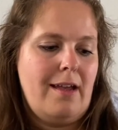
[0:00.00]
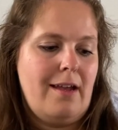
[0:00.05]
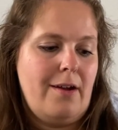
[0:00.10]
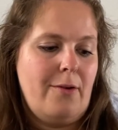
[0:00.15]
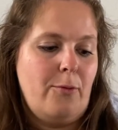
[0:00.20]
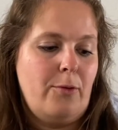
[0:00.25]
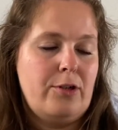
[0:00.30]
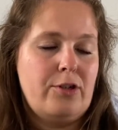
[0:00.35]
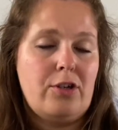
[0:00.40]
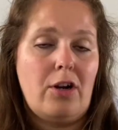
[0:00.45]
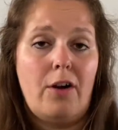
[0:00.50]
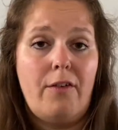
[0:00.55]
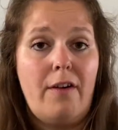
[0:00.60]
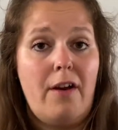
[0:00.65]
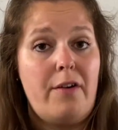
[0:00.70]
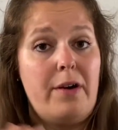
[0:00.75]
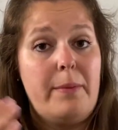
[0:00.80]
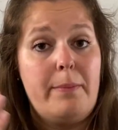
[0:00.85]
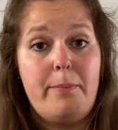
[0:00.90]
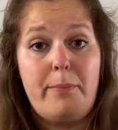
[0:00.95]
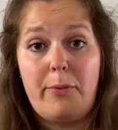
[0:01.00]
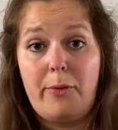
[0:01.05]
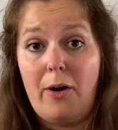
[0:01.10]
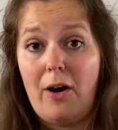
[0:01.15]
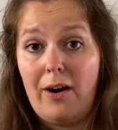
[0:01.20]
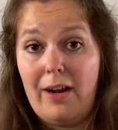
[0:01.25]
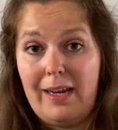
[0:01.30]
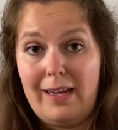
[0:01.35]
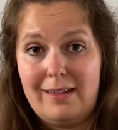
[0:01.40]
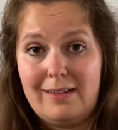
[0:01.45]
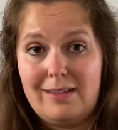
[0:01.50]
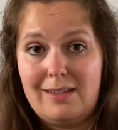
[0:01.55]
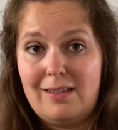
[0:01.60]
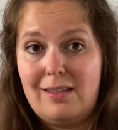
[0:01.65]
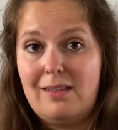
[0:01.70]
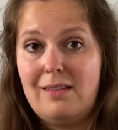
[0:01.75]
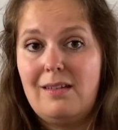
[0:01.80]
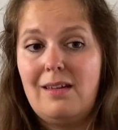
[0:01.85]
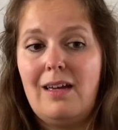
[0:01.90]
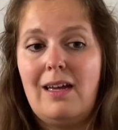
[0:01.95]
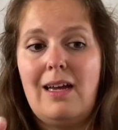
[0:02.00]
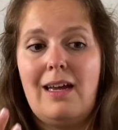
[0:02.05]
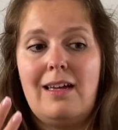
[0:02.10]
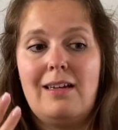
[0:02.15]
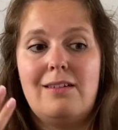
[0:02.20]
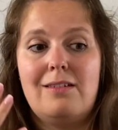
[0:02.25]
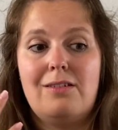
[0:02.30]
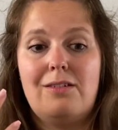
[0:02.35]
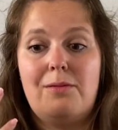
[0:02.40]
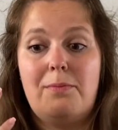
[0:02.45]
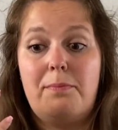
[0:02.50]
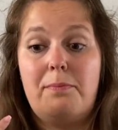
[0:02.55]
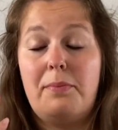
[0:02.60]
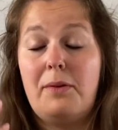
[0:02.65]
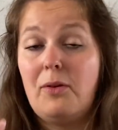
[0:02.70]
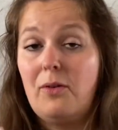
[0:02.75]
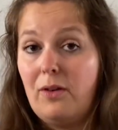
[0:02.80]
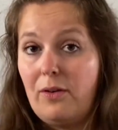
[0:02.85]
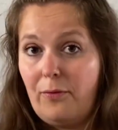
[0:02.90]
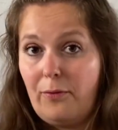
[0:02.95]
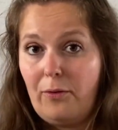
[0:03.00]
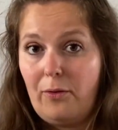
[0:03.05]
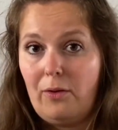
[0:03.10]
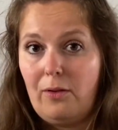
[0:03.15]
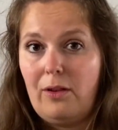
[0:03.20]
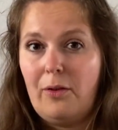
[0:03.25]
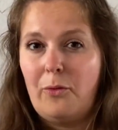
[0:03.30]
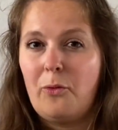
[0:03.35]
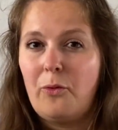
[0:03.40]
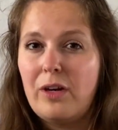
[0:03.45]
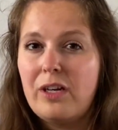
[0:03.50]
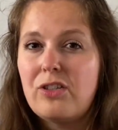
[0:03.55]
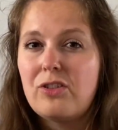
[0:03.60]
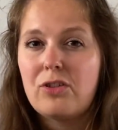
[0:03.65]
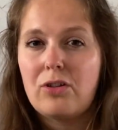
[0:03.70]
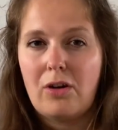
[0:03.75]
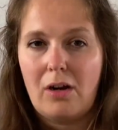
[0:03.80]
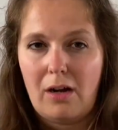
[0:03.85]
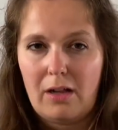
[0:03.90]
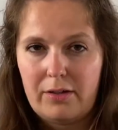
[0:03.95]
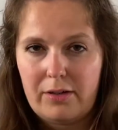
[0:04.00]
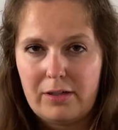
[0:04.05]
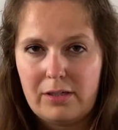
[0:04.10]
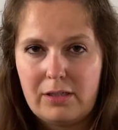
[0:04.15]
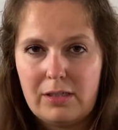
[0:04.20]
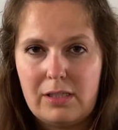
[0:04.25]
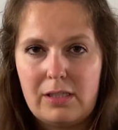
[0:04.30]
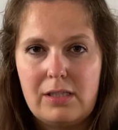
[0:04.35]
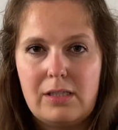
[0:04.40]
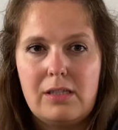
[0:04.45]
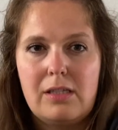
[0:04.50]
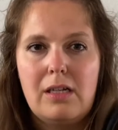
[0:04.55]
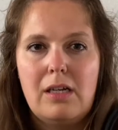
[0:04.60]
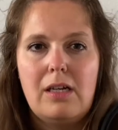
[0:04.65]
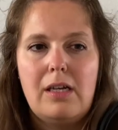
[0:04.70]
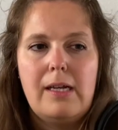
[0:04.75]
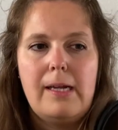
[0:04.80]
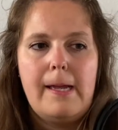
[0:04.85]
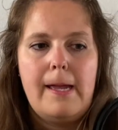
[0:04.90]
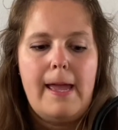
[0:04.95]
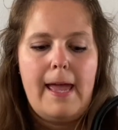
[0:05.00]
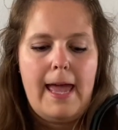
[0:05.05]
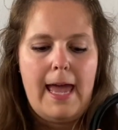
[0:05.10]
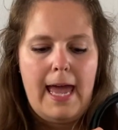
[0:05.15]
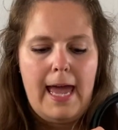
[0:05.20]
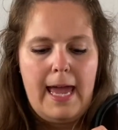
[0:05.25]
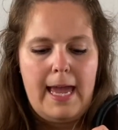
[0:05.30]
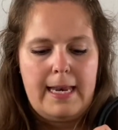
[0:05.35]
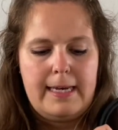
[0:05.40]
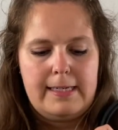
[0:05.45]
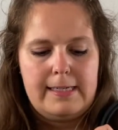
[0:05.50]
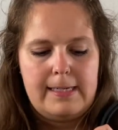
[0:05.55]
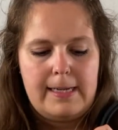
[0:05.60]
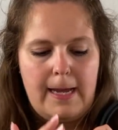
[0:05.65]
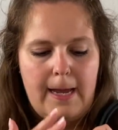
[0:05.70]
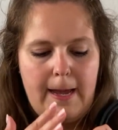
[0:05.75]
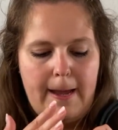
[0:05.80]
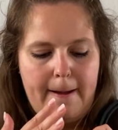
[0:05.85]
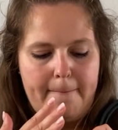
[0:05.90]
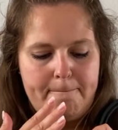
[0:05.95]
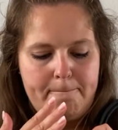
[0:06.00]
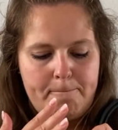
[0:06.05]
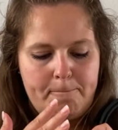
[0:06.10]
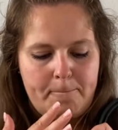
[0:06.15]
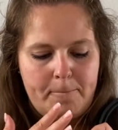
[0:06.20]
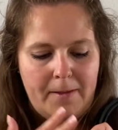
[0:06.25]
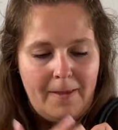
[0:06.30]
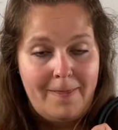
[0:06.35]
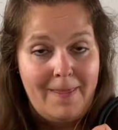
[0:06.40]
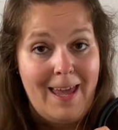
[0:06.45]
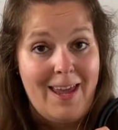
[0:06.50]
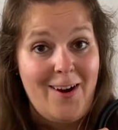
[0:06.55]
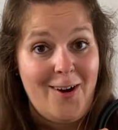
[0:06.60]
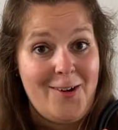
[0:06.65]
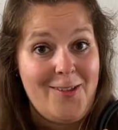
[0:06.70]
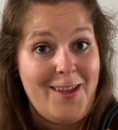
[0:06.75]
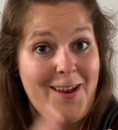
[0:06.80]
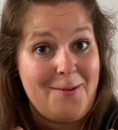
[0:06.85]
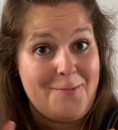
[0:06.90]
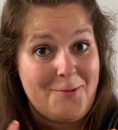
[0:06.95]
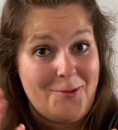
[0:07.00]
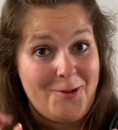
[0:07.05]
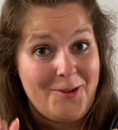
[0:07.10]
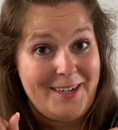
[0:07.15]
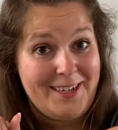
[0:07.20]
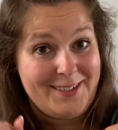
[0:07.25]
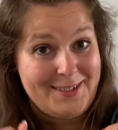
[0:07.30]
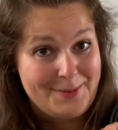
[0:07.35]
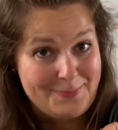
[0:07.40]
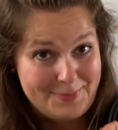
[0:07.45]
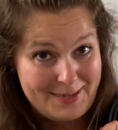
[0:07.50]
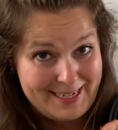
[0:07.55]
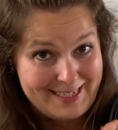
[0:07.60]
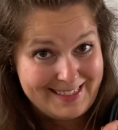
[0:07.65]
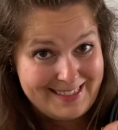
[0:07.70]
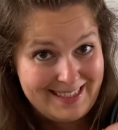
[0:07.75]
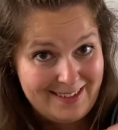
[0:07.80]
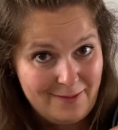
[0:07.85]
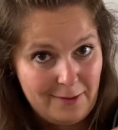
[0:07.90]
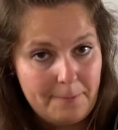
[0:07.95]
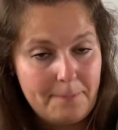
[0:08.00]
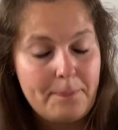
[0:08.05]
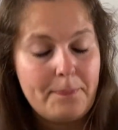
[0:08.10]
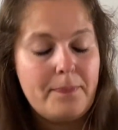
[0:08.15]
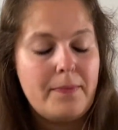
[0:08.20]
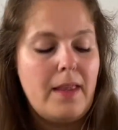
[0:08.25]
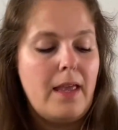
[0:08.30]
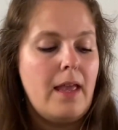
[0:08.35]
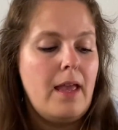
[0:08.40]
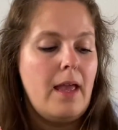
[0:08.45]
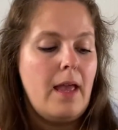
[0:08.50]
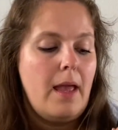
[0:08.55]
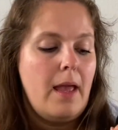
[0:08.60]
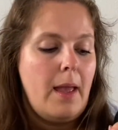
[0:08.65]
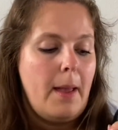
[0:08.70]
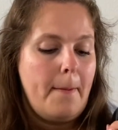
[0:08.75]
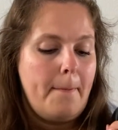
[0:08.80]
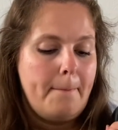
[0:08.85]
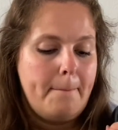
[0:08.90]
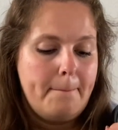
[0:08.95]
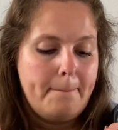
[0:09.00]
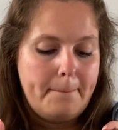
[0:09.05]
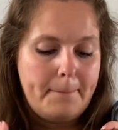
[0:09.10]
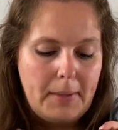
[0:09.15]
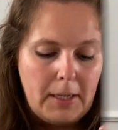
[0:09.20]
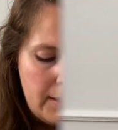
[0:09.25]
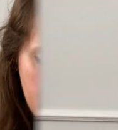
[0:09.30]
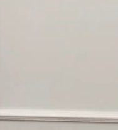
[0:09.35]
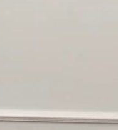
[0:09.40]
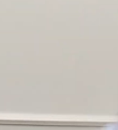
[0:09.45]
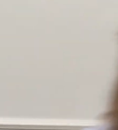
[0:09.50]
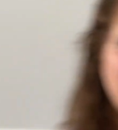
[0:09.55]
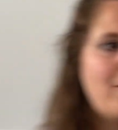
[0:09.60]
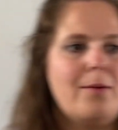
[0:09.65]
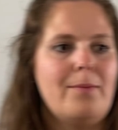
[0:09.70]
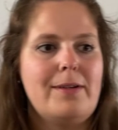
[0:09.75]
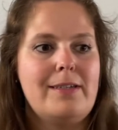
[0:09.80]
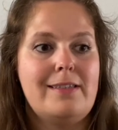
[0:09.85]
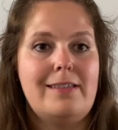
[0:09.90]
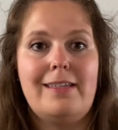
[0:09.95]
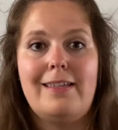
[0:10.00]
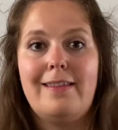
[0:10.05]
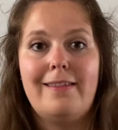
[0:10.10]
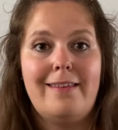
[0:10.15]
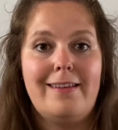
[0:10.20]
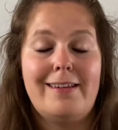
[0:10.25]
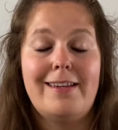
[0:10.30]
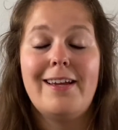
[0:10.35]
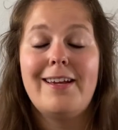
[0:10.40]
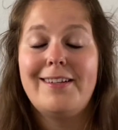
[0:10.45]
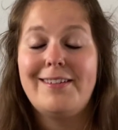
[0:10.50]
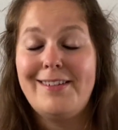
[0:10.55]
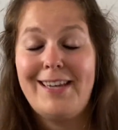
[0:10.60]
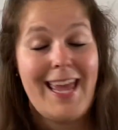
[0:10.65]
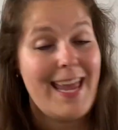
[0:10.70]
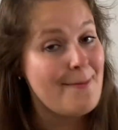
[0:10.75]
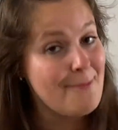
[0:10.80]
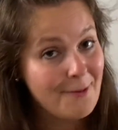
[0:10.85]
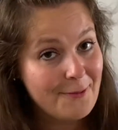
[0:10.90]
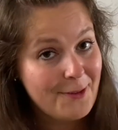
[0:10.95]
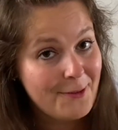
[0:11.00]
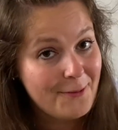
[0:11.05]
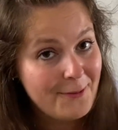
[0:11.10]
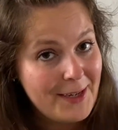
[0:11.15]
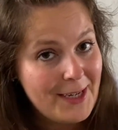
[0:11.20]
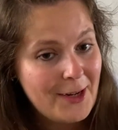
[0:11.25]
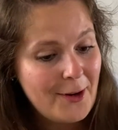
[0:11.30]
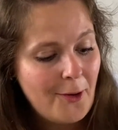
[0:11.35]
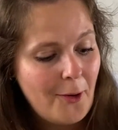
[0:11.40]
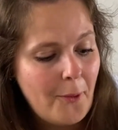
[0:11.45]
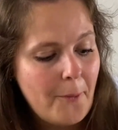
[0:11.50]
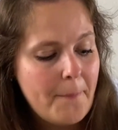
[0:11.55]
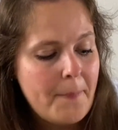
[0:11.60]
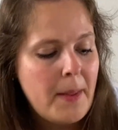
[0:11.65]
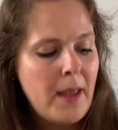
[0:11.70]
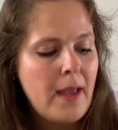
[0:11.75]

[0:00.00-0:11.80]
which are very bright and beautiful, rich colors, and they are then more expensive. But as I promised in the name of the video,